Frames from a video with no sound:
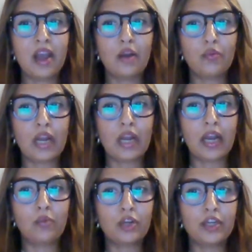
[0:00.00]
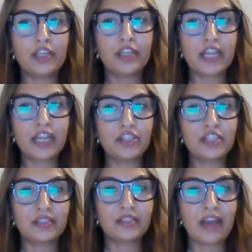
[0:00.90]
A word change
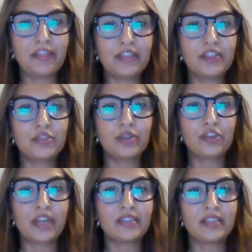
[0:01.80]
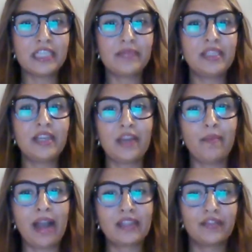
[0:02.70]
does nothing to address the deep-seated
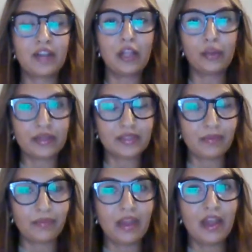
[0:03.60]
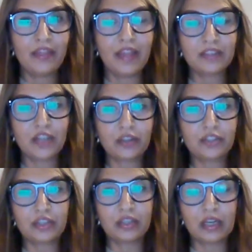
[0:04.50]
impacts of colorism that
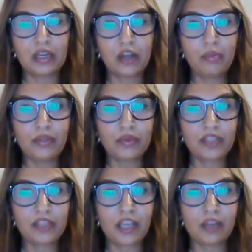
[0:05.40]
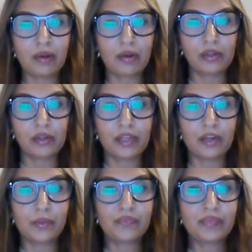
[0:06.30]
Dr. Culbreth was talking about
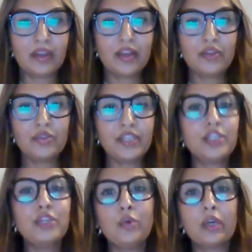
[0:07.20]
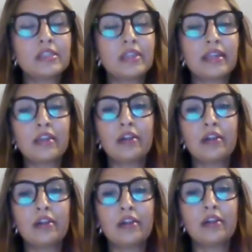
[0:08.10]
earlier. Using new words like
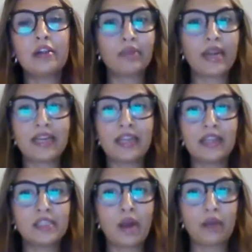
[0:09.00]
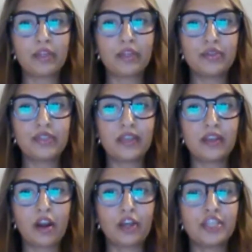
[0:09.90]
glowing, brightening, and spot
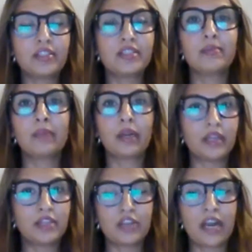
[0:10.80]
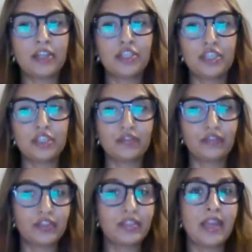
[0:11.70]
reducing are just marketing strategies
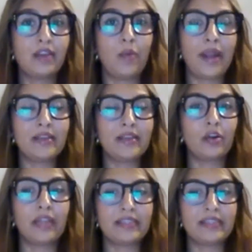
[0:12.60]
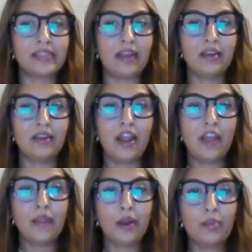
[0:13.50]
for saying white or light skin.
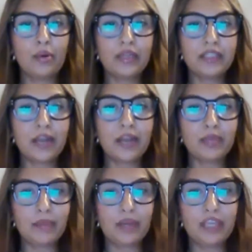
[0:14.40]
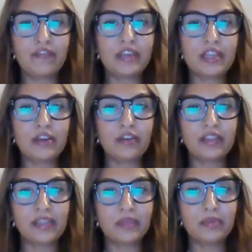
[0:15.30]
They're a poor attempt at putting a veneer of
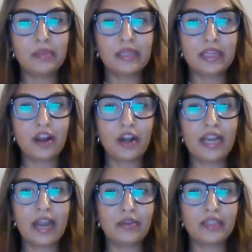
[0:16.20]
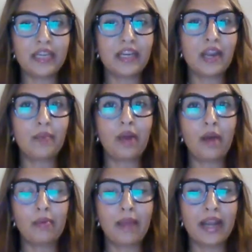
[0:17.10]
acceptability on an outdated and
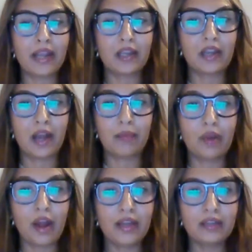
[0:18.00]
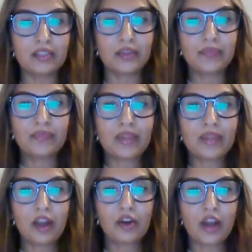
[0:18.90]
problematic product.
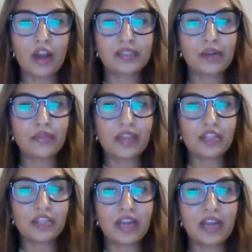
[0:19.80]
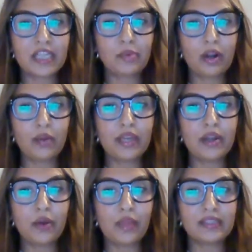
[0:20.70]
Across South Asia and the diaspora, we
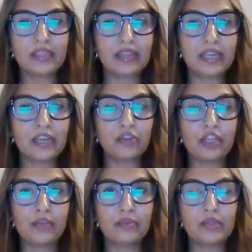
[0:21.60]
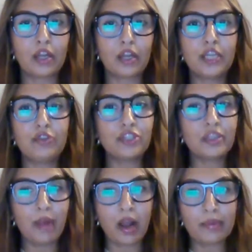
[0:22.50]
know that skin lightening creams are
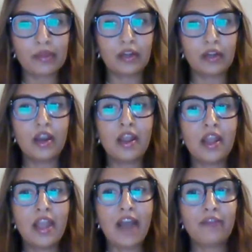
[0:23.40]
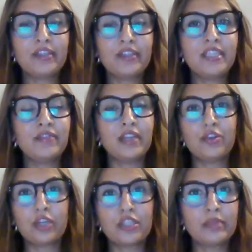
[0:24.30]
hugely popular, have received
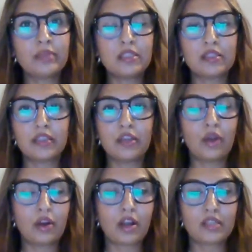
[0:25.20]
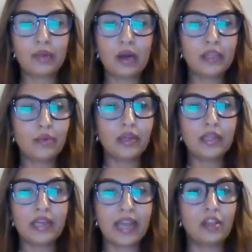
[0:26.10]
endorsements, across
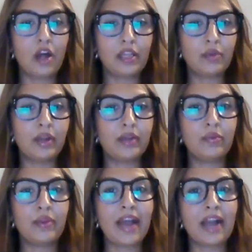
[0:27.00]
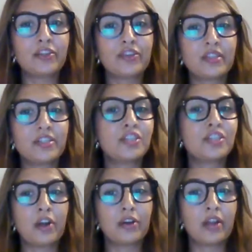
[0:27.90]
Bollywood and Lollywood with actors such as
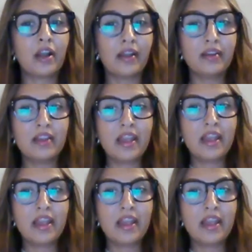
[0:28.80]
Shah Rukh Khan.